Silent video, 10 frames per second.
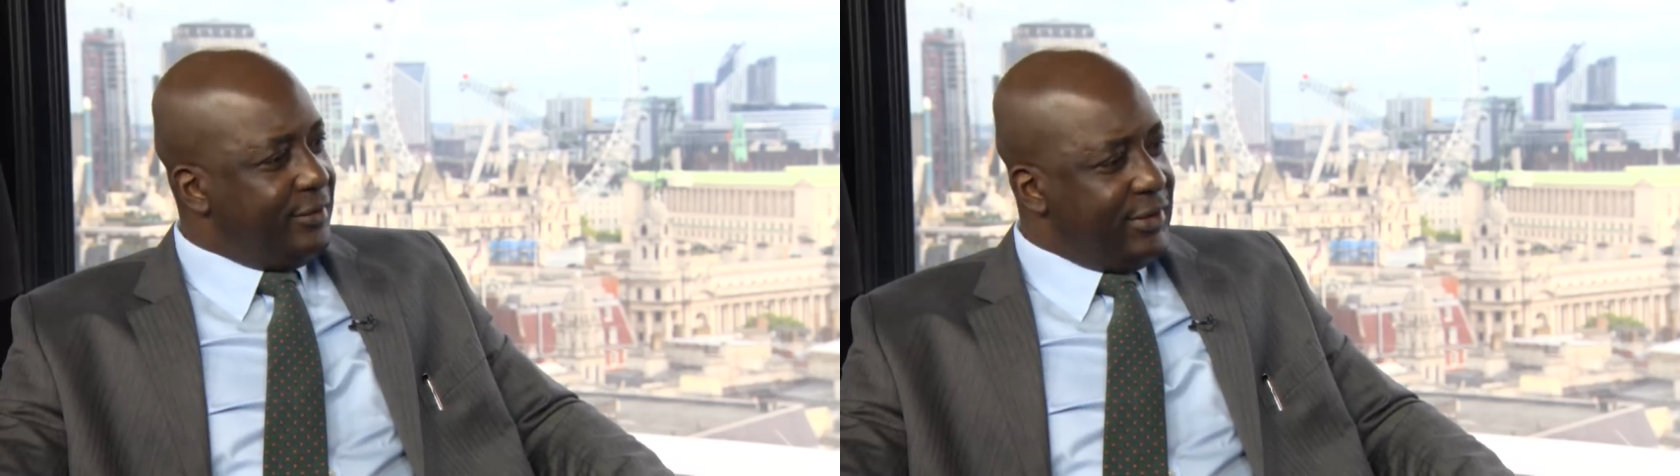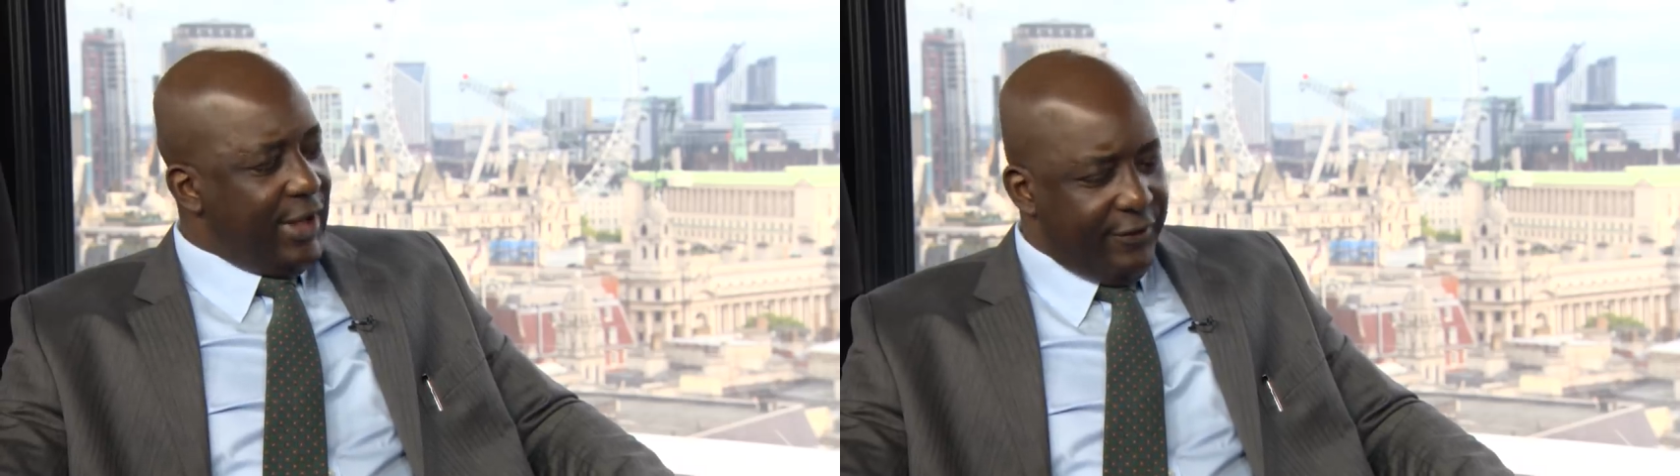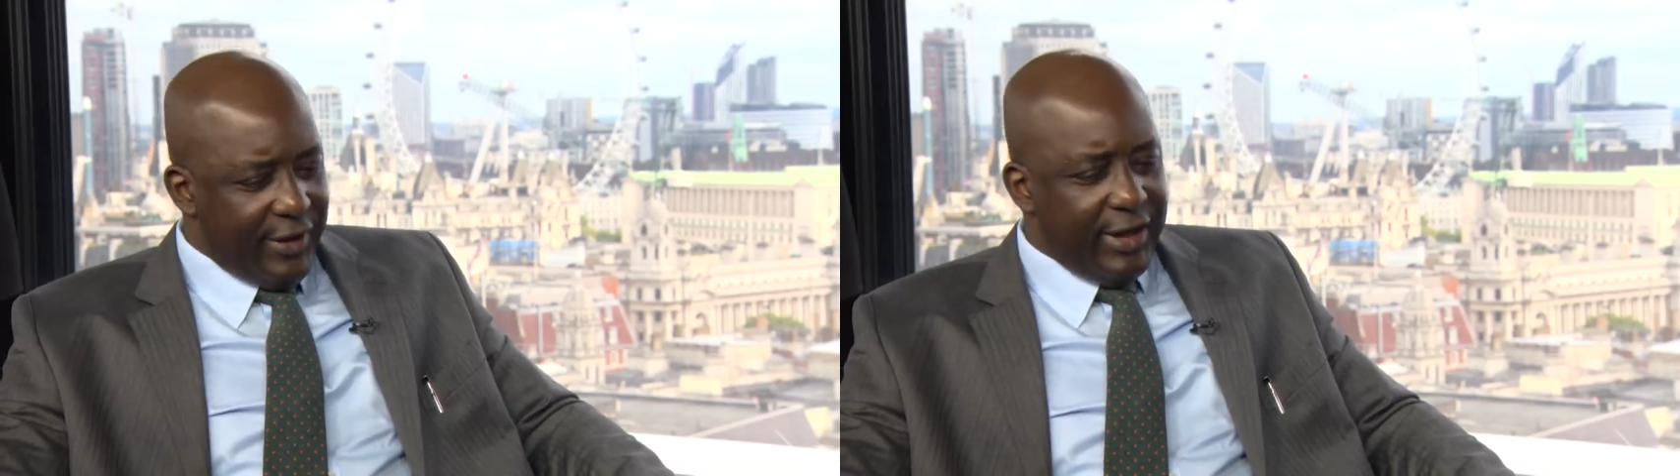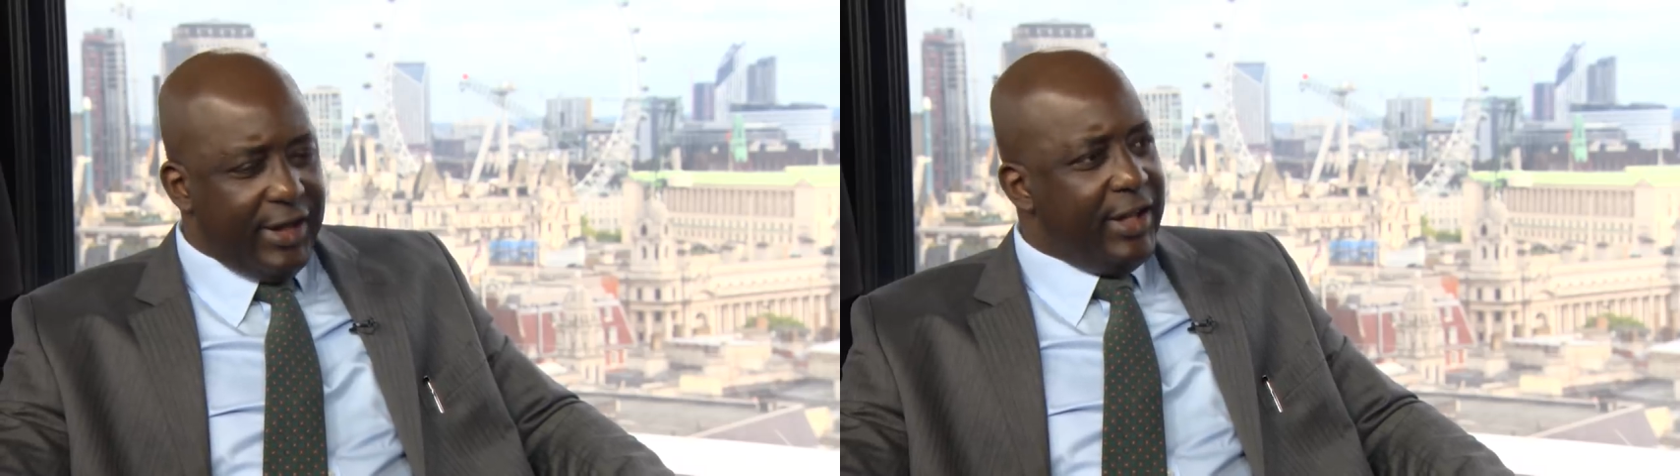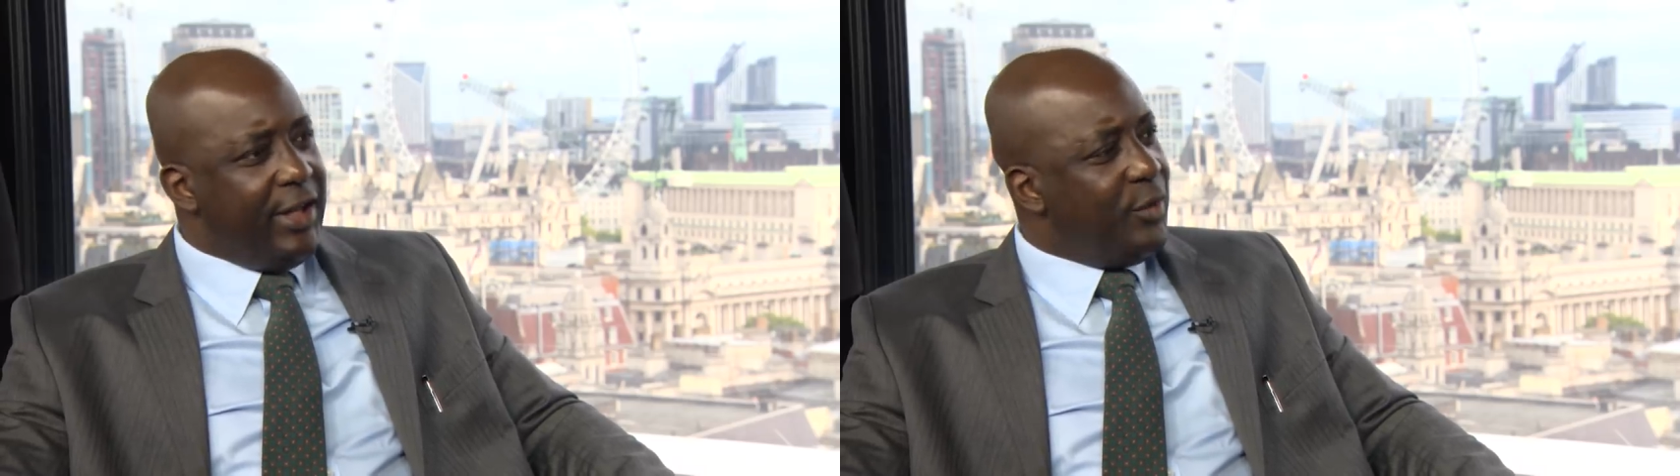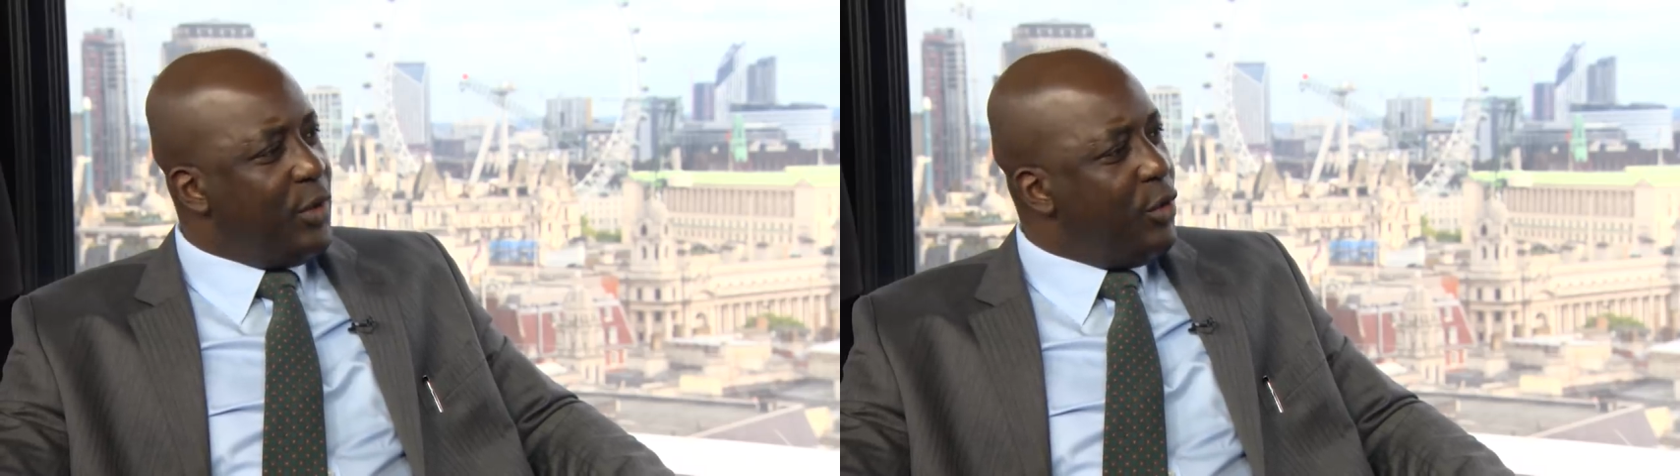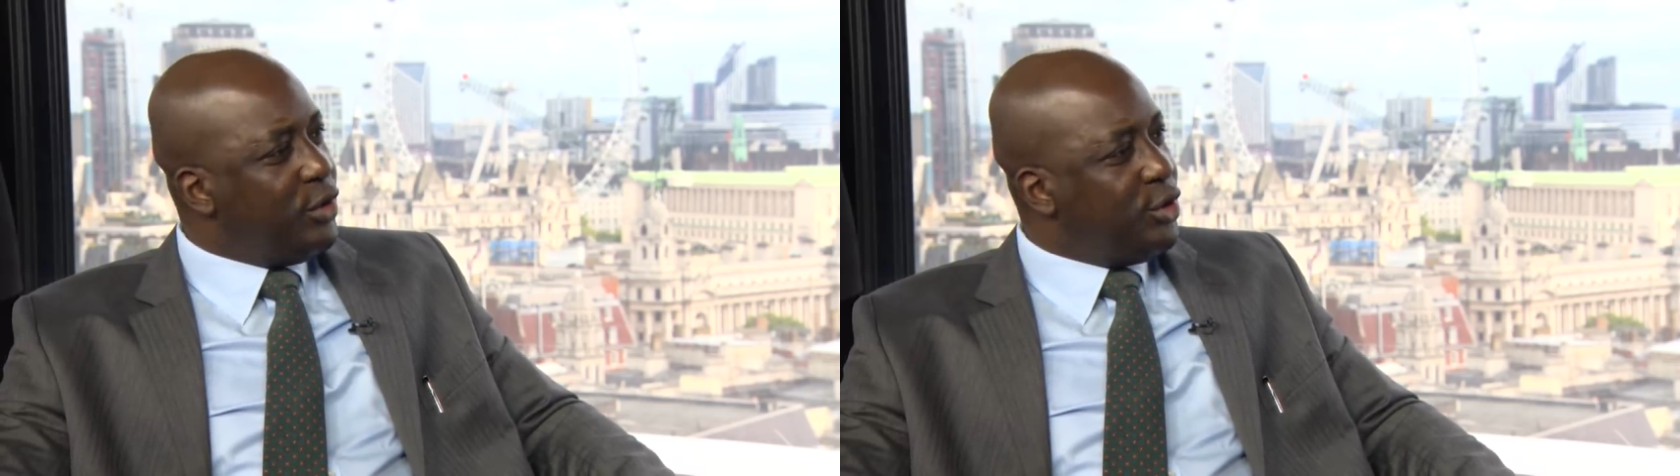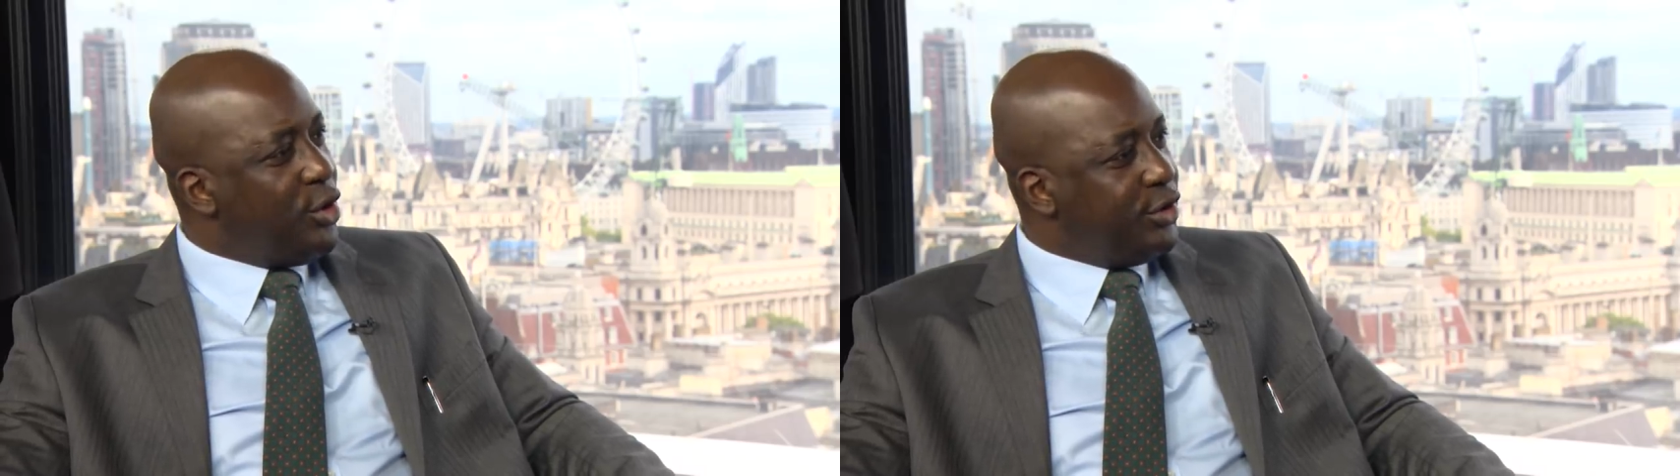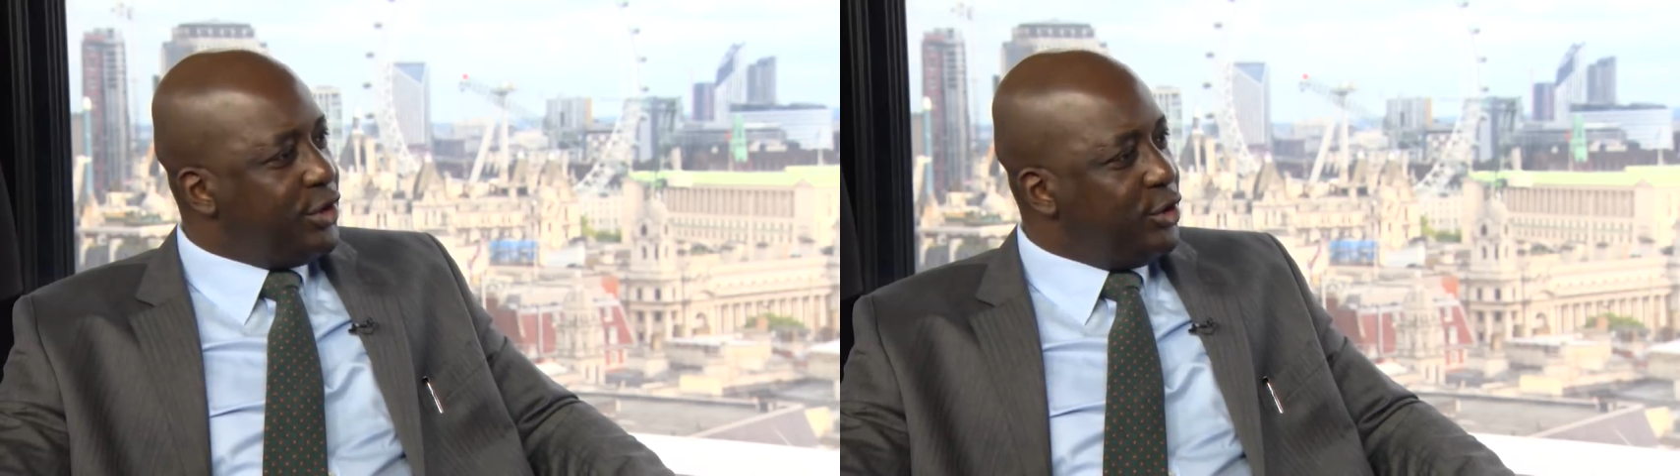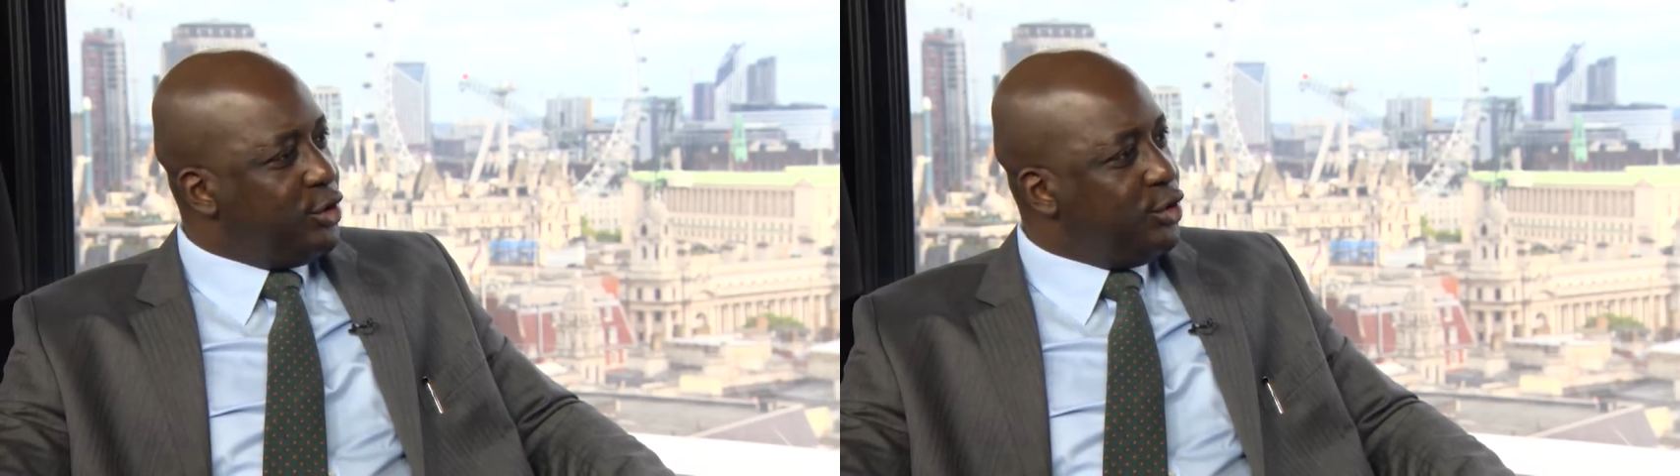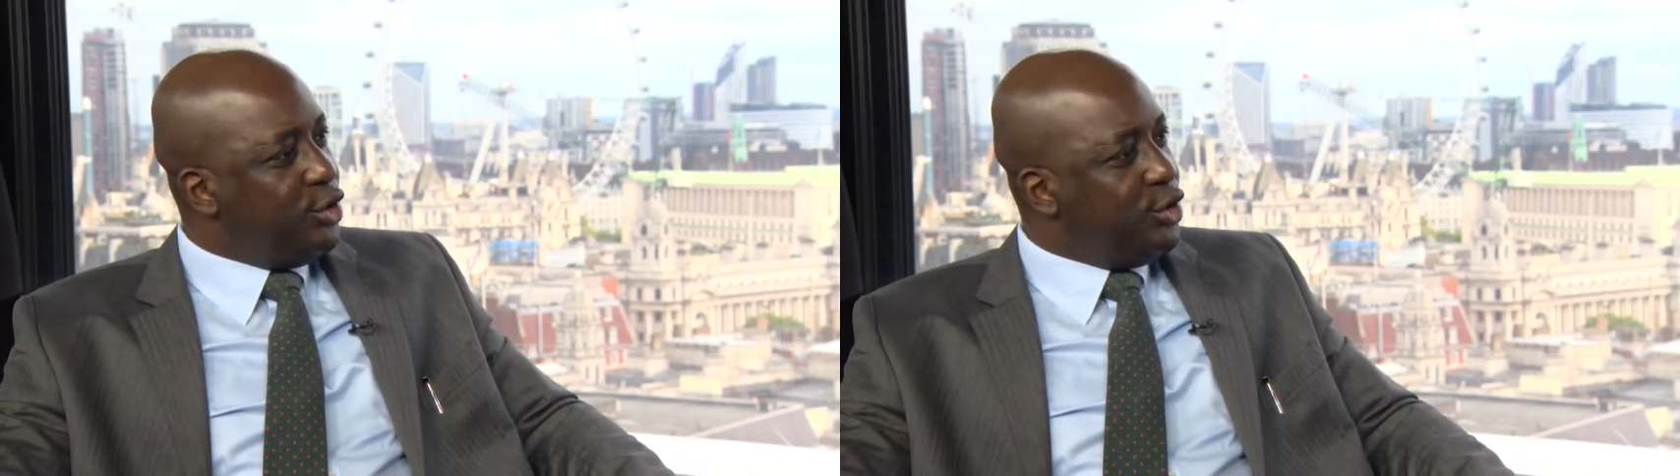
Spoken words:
definitely we want to continue to